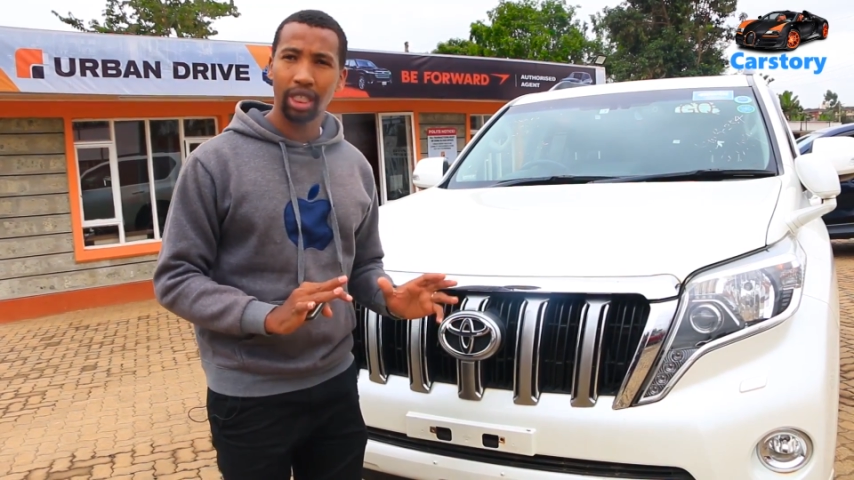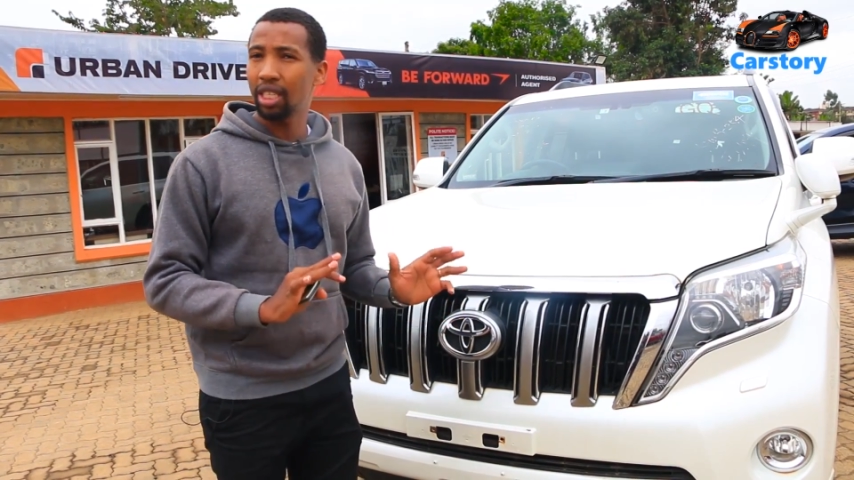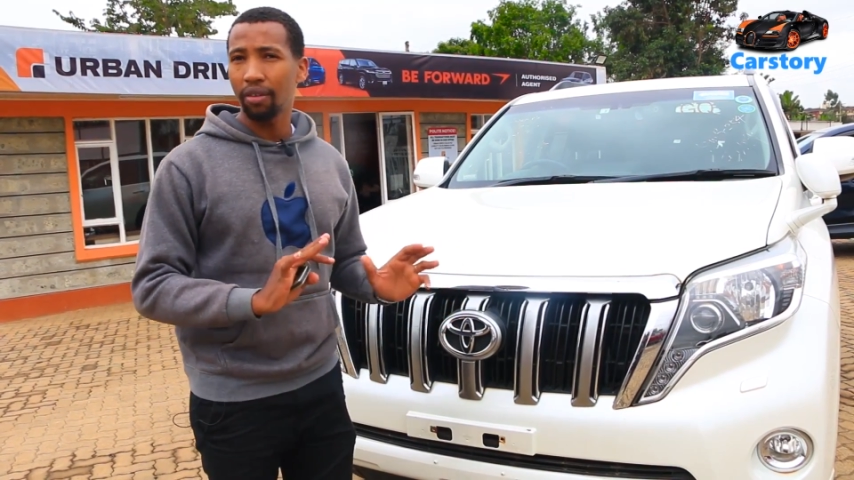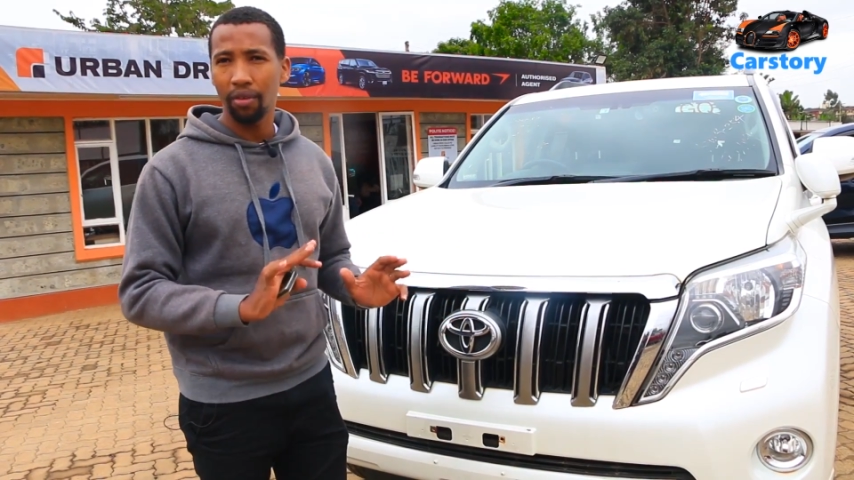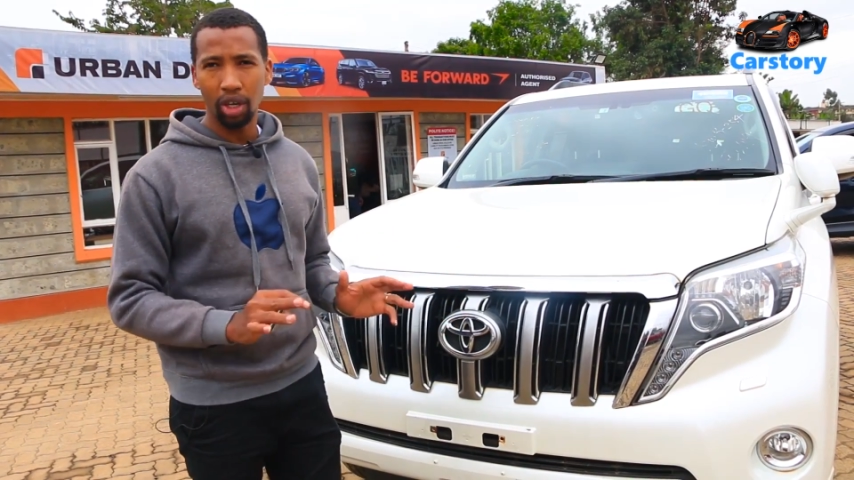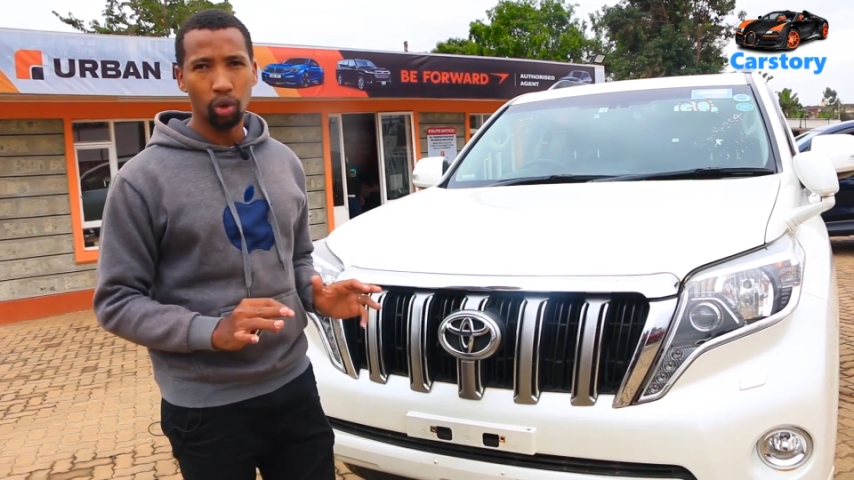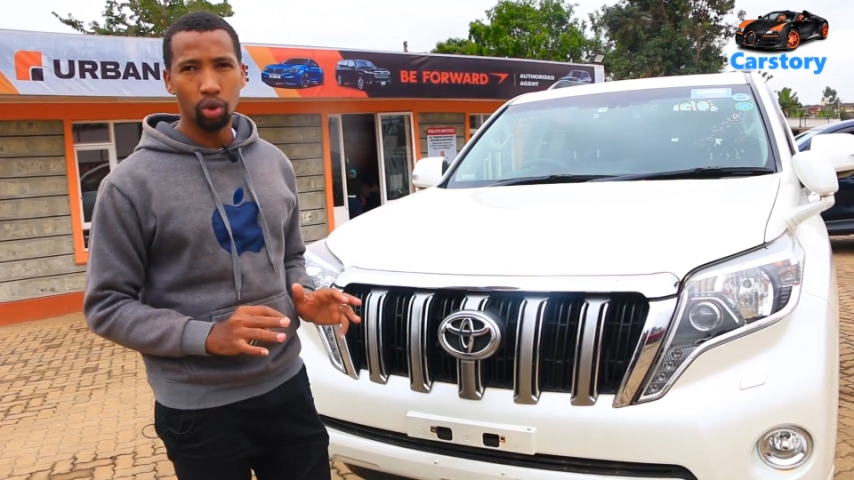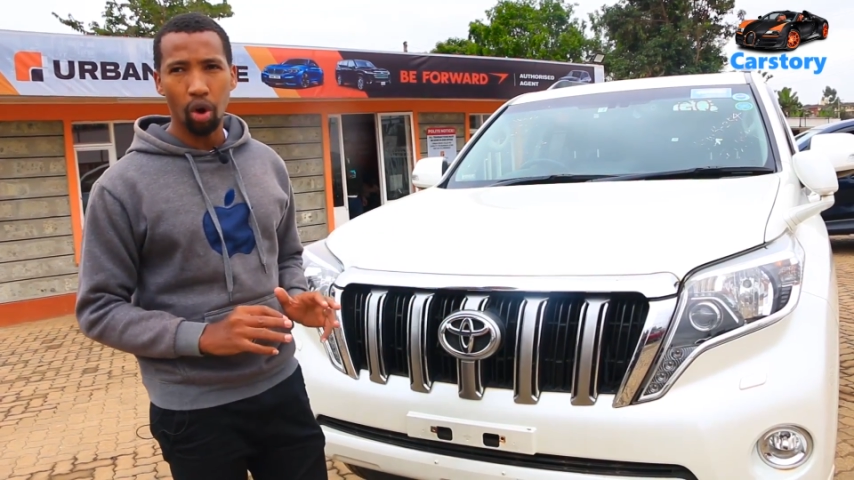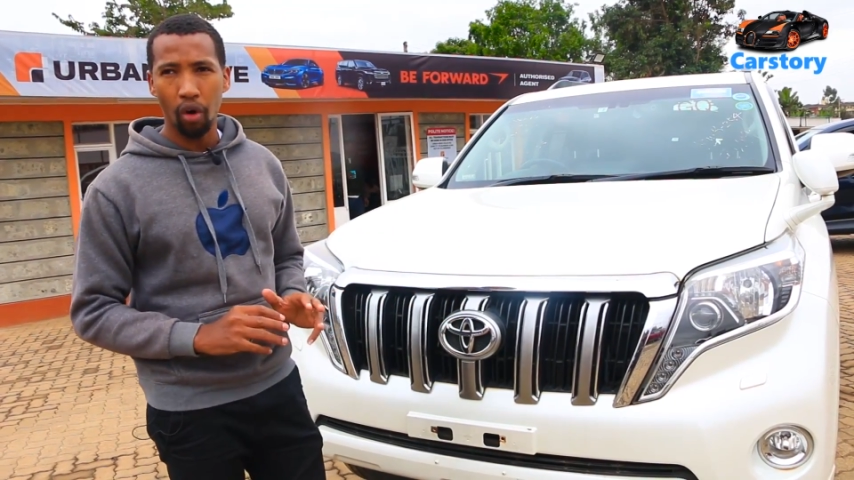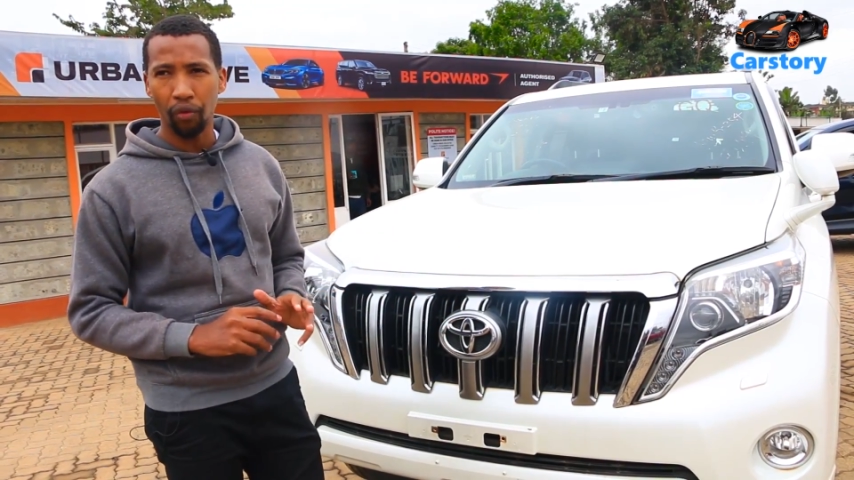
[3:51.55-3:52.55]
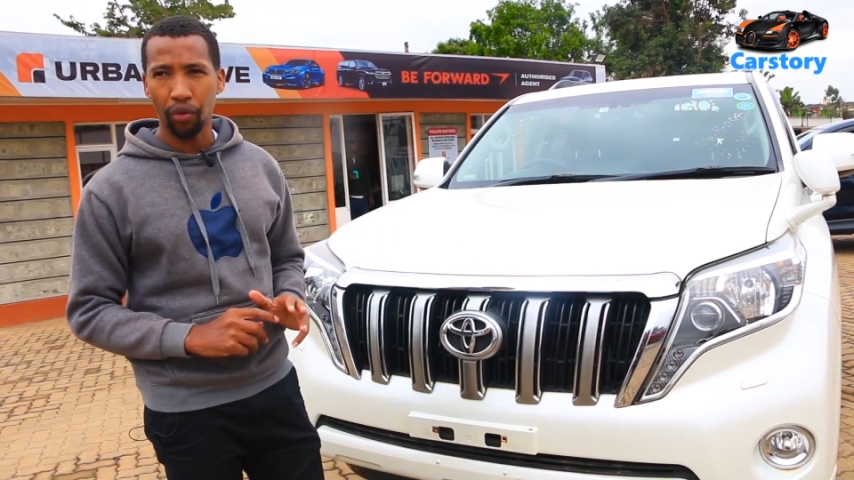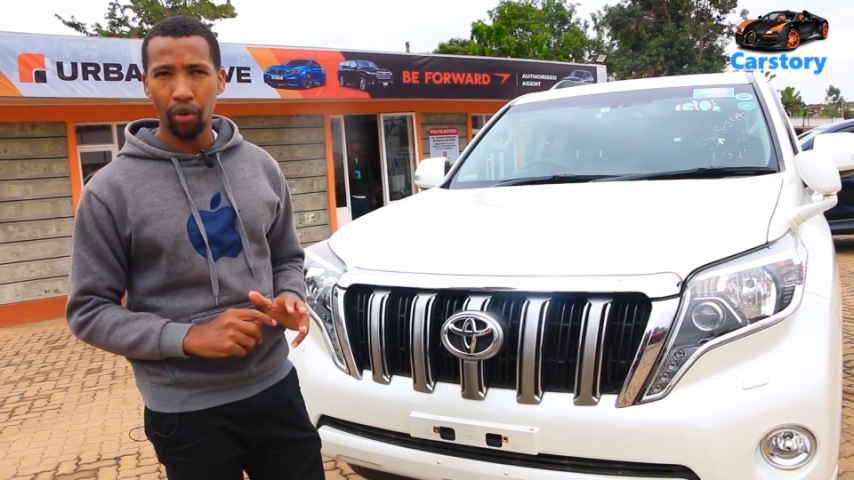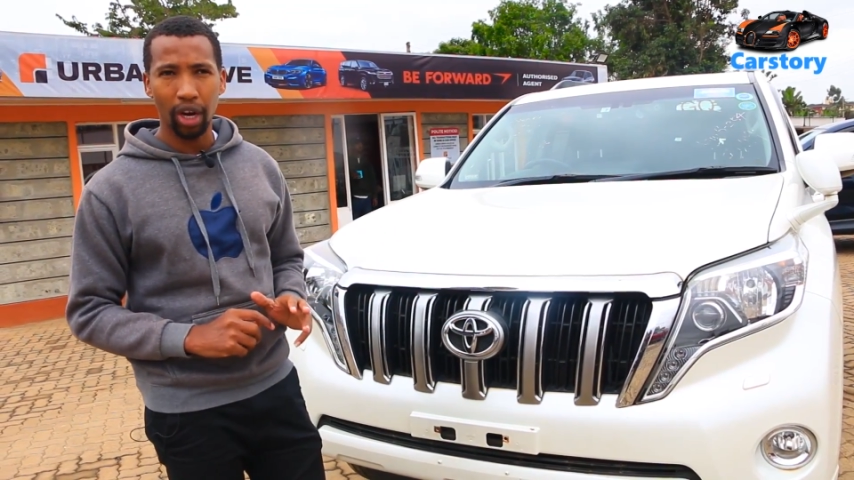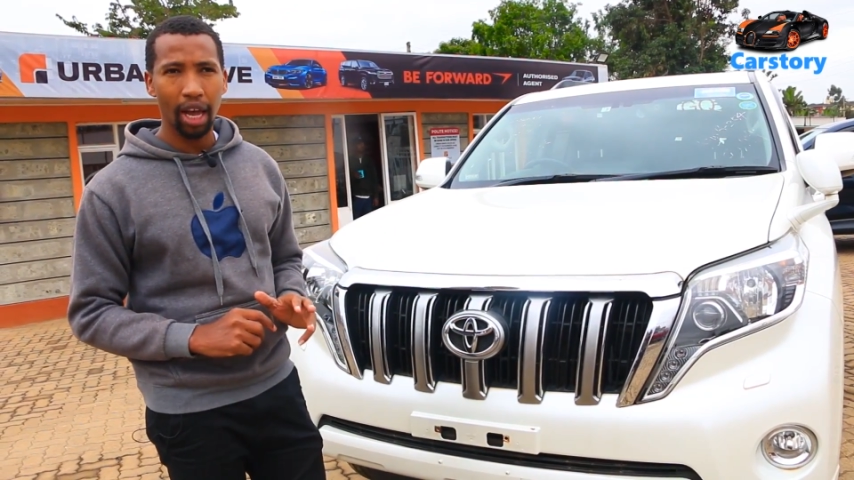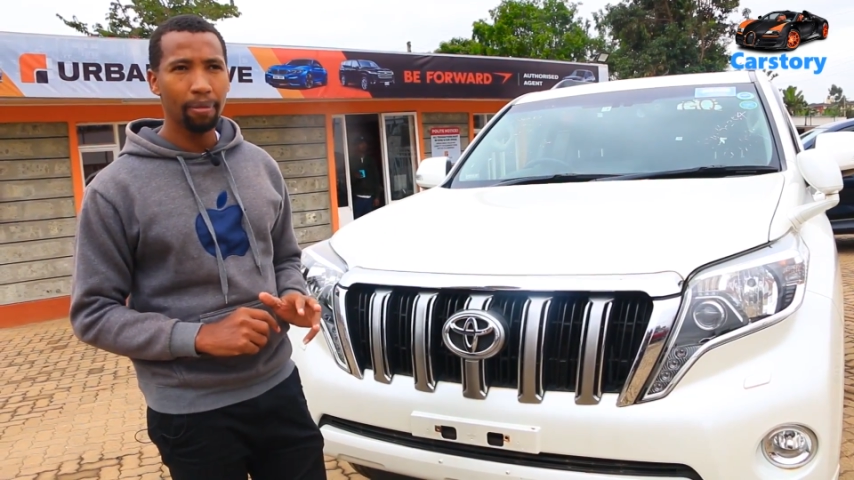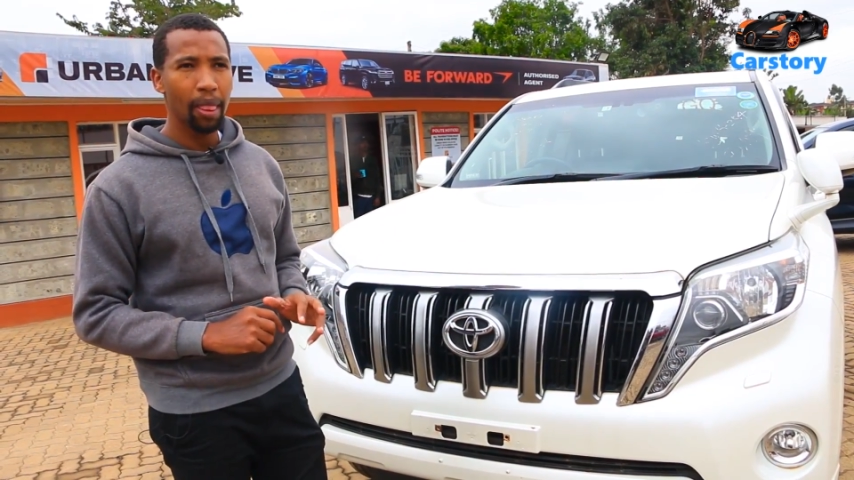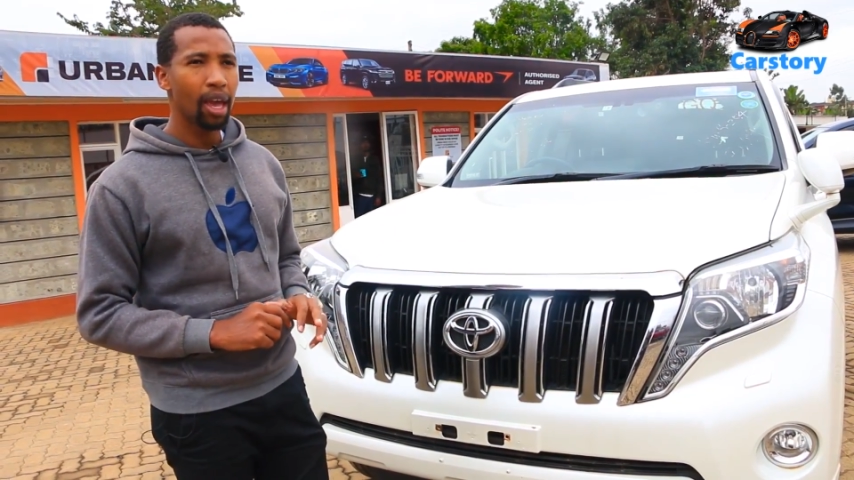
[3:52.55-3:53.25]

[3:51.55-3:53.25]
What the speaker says: It's a very good off-roader.